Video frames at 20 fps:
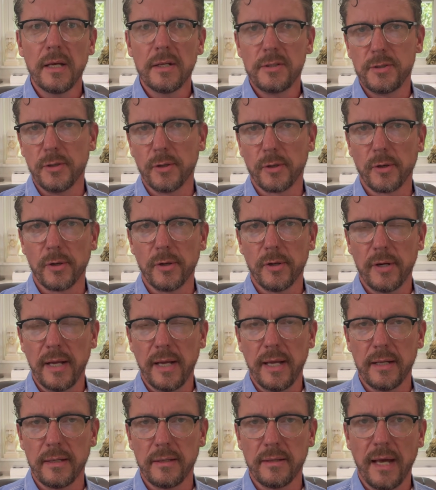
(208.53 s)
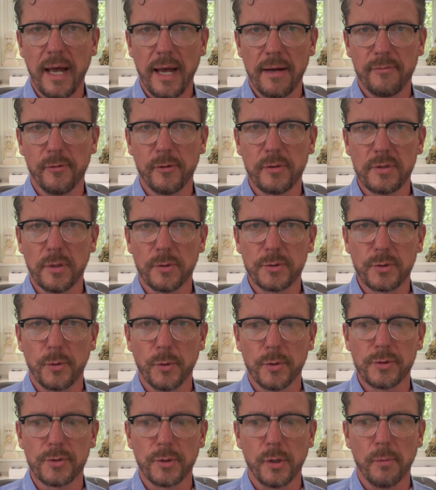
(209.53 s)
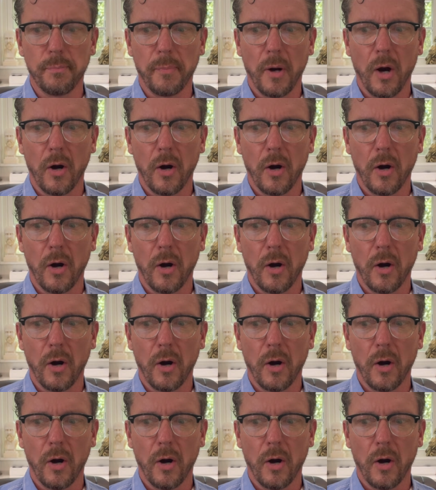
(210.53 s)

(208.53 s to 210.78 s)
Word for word: sugar, and high fructose corn syrup